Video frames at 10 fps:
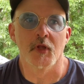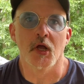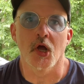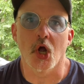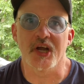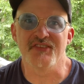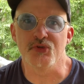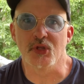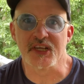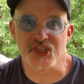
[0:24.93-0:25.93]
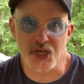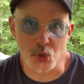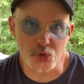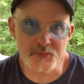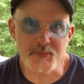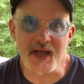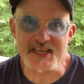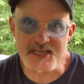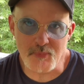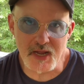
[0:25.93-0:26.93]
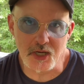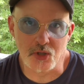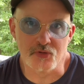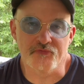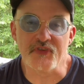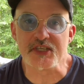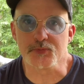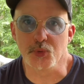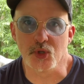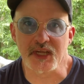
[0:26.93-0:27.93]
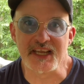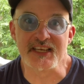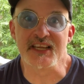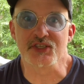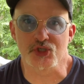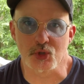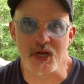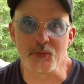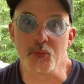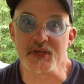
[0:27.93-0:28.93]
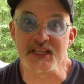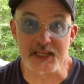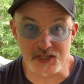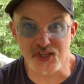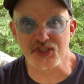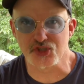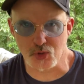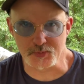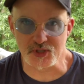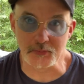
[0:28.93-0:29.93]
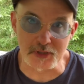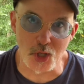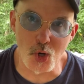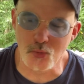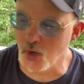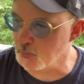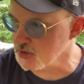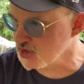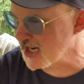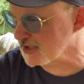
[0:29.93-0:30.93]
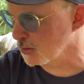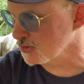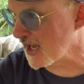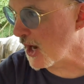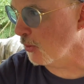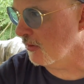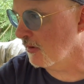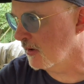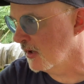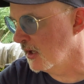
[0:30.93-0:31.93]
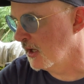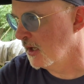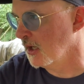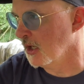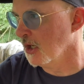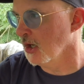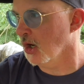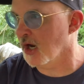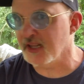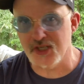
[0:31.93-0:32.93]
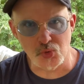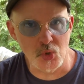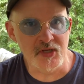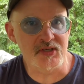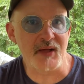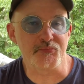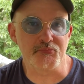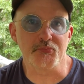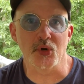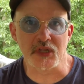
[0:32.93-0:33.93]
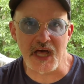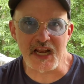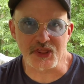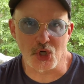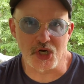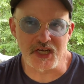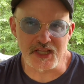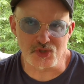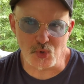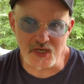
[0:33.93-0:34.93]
All right, if you'd like to get a hold of me, my email, Facebook, and Instagram will be in the description below. Hope you check those out. All right, this one, I put a lot of thought into this one.